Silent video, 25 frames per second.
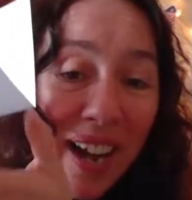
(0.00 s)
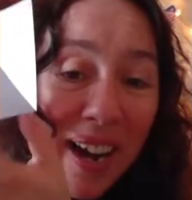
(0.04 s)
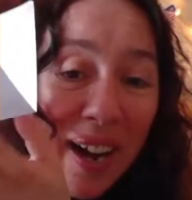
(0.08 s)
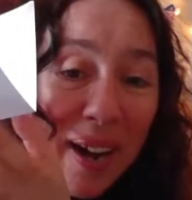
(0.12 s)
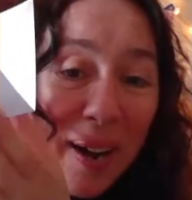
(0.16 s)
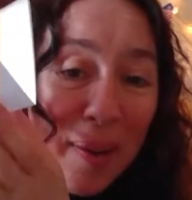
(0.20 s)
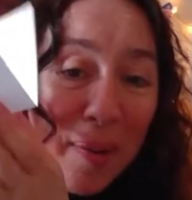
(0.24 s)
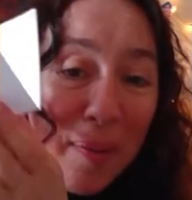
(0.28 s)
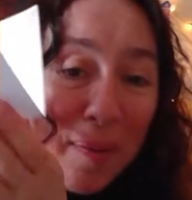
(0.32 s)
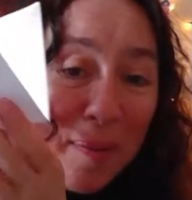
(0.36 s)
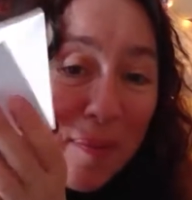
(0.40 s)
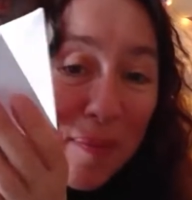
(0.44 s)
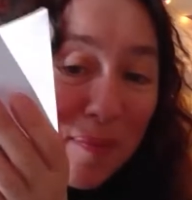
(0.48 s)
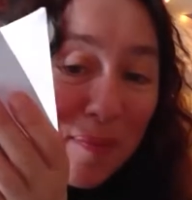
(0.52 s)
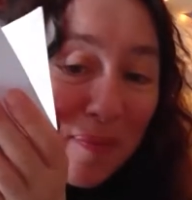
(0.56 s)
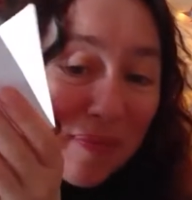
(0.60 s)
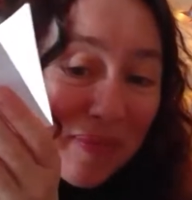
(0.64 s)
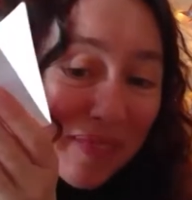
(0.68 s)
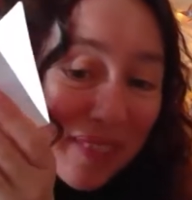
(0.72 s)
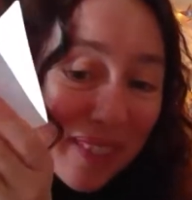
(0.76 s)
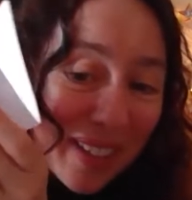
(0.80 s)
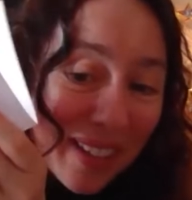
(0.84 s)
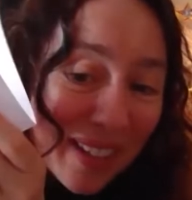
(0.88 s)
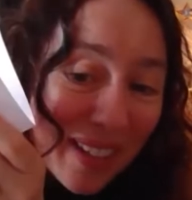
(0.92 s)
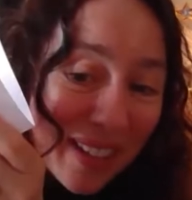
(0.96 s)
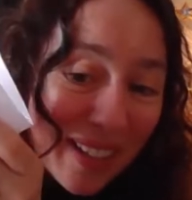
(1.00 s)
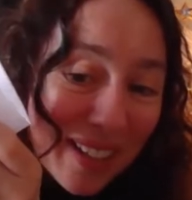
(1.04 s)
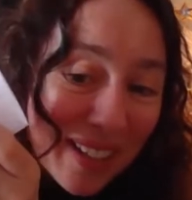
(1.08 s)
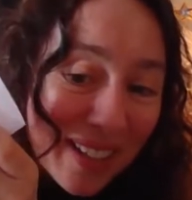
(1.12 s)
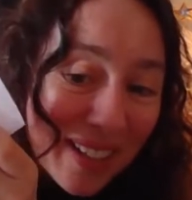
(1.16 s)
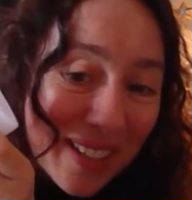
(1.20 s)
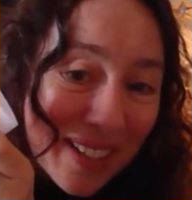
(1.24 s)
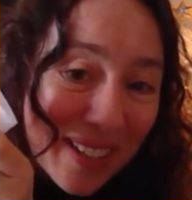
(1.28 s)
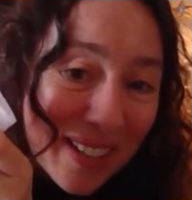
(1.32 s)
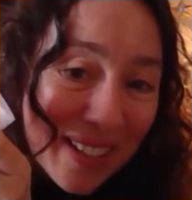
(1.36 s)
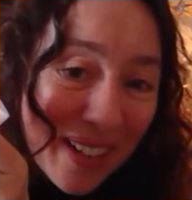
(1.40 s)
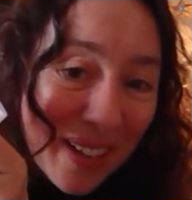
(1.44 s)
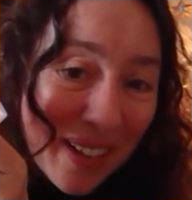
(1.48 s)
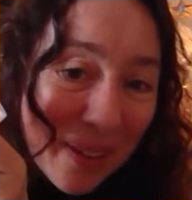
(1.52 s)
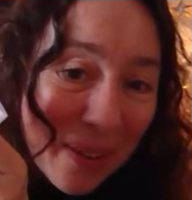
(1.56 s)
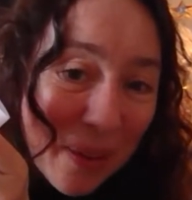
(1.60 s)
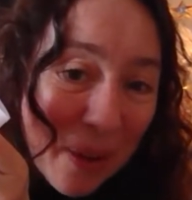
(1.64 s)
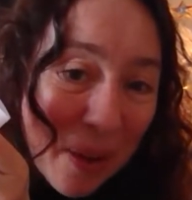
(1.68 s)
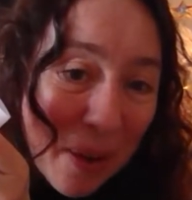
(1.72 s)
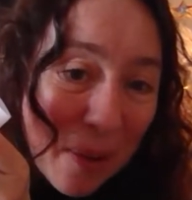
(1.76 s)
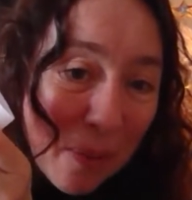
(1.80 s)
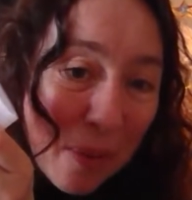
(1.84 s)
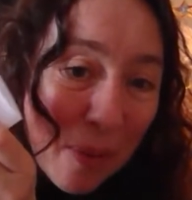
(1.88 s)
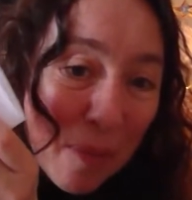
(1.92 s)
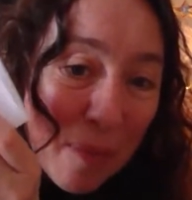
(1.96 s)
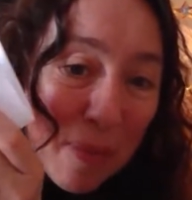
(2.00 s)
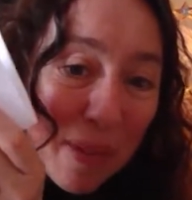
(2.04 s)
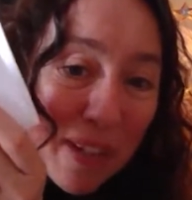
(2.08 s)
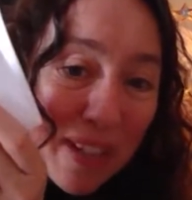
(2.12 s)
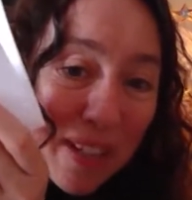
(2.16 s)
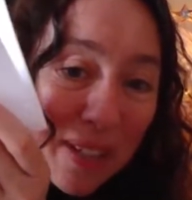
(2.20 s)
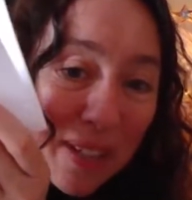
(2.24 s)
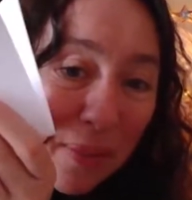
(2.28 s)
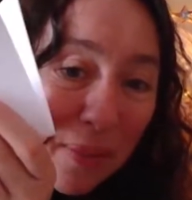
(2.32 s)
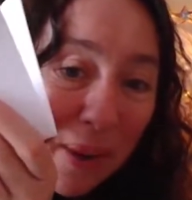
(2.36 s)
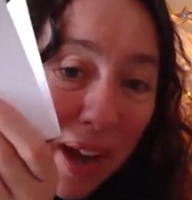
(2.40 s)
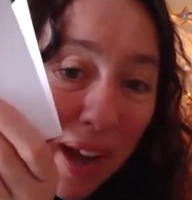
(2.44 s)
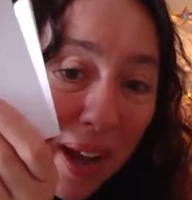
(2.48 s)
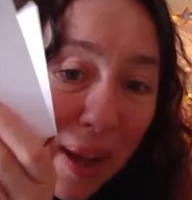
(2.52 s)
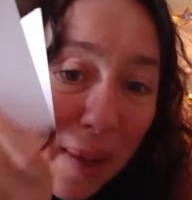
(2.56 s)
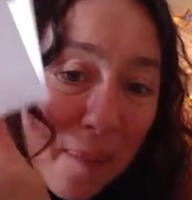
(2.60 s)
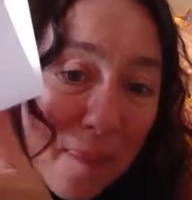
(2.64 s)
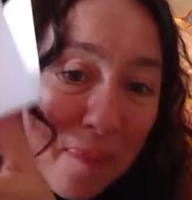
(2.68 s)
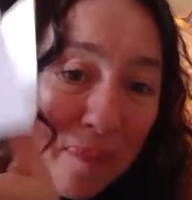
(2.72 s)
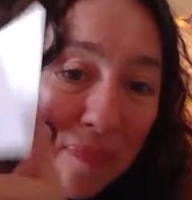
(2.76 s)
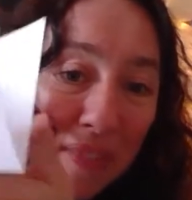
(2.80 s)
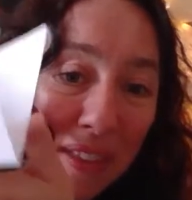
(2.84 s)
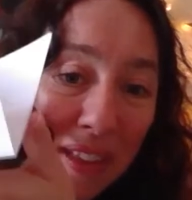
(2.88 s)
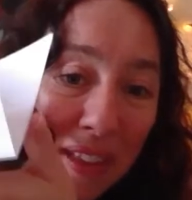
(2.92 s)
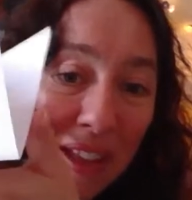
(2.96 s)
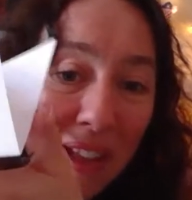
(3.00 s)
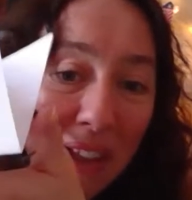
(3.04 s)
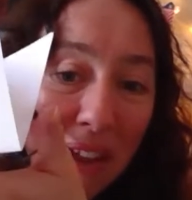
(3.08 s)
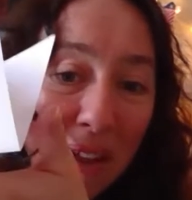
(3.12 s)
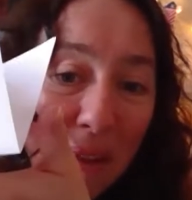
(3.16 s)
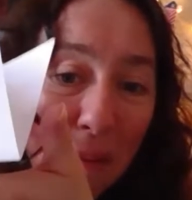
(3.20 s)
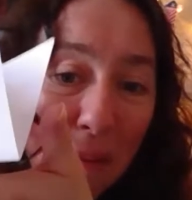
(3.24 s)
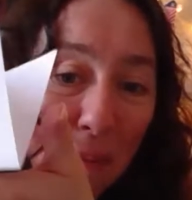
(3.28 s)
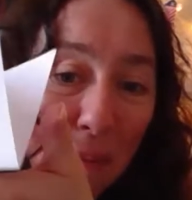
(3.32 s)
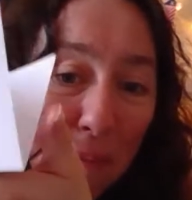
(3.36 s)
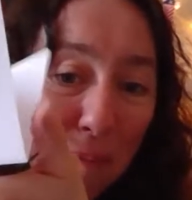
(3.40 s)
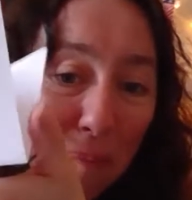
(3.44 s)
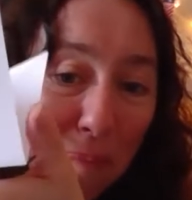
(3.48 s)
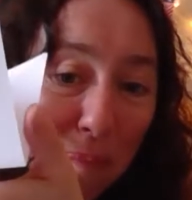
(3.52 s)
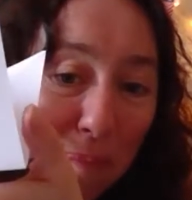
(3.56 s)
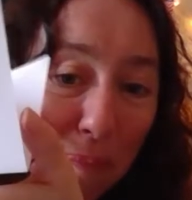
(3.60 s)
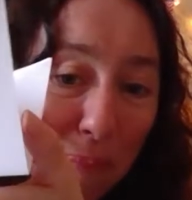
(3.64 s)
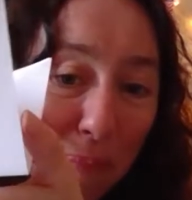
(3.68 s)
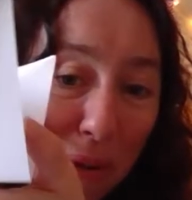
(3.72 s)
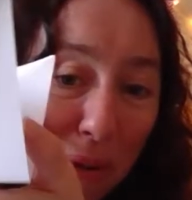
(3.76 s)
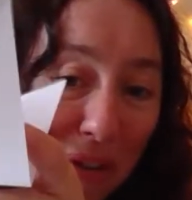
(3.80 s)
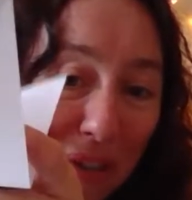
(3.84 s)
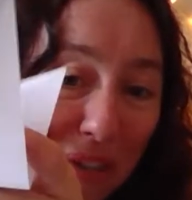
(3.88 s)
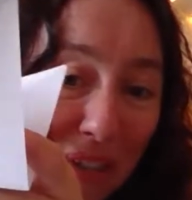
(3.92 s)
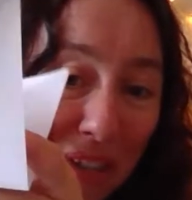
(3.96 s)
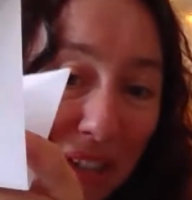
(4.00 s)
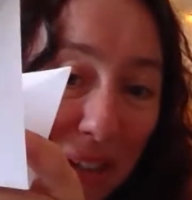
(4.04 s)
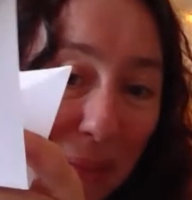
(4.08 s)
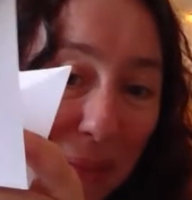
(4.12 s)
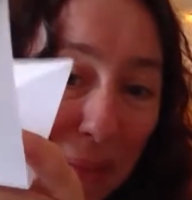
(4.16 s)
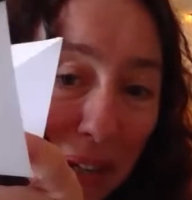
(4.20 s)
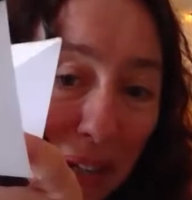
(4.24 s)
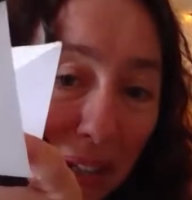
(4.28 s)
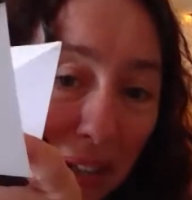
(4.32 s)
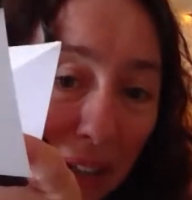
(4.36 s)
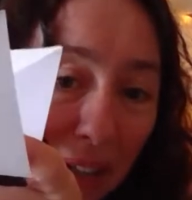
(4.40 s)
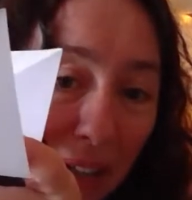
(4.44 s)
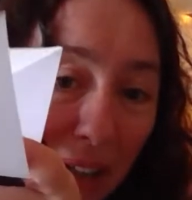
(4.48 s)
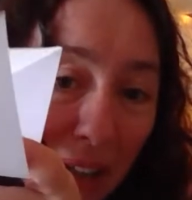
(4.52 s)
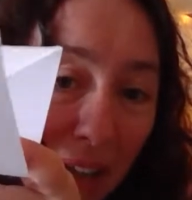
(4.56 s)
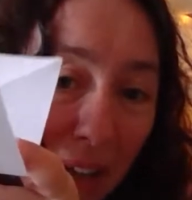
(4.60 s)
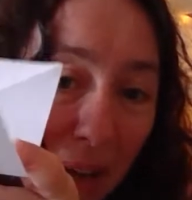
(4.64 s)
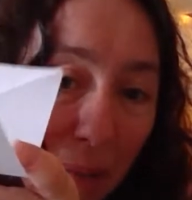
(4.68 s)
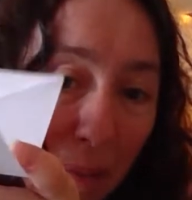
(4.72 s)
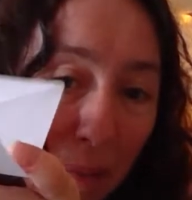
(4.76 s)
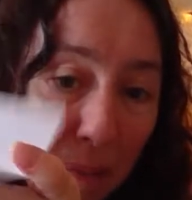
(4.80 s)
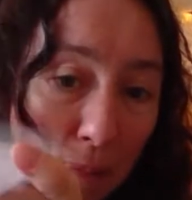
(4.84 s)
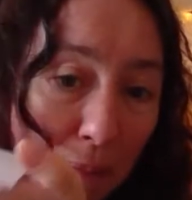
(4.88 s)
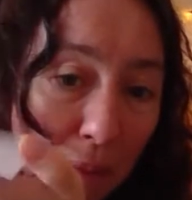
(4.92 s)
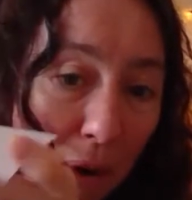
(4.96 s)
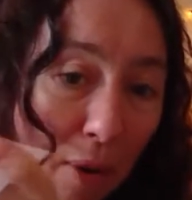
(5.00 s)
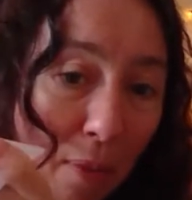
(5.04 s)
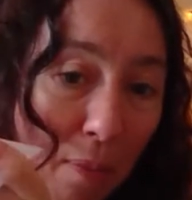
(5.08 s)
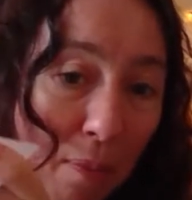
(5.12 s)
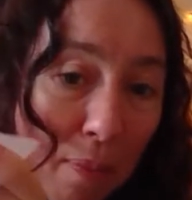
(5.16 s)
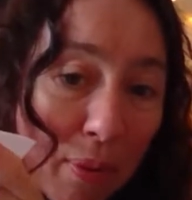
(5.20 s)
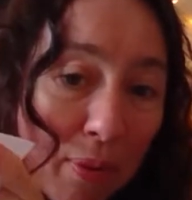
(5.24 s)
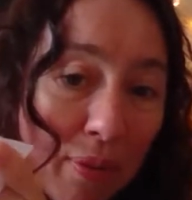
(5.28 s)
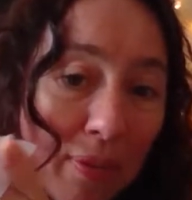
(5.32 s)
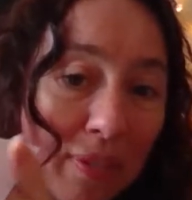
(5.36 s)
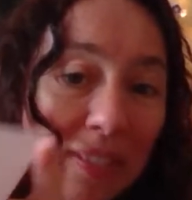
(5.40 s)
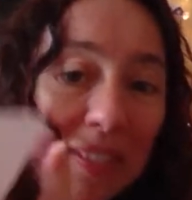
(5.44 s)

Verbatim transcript: Um, so it would be a square. Push in the middle and pop.